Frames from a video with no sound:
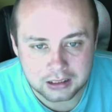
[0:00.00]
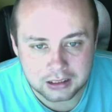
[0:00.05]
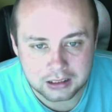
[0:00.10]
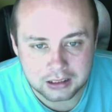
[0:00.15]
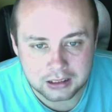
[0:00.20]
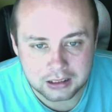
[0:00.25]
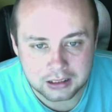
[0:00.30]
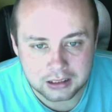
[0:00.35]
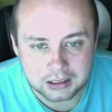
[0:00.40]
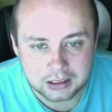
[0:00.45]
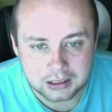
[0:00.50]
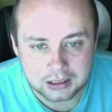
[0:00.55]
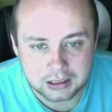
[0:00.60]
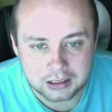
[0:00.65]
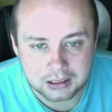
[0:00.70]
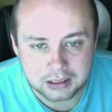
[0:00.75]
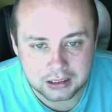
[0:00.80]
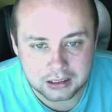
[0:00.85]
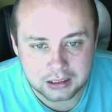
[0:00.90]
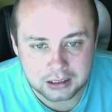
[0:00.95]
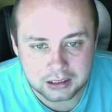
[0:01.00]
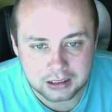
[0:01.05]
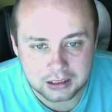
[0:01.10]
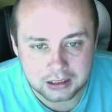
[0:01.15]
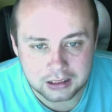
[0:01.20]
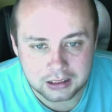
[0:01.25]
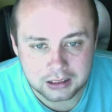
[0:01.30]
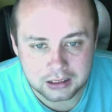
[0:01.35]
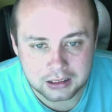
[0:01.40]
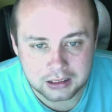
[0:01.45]
and leave your comments below.
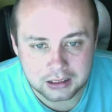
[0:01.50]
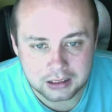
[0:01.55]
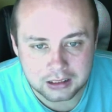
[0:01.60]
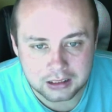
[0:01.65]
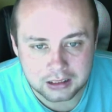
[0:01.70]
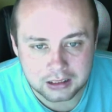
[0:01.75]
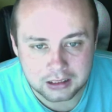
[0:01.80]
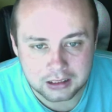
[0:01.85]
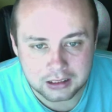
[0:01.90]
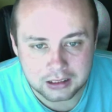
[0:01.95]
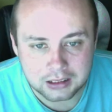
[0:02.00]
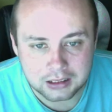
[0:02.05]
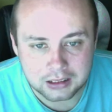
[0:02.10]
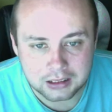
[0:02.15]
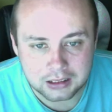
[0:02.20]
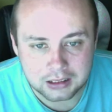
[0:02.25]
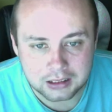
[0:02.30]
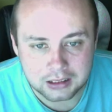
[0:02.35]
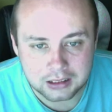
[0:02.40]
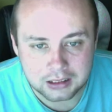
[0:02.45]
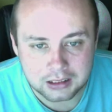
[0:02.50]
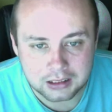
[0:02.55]
Thanks for watching.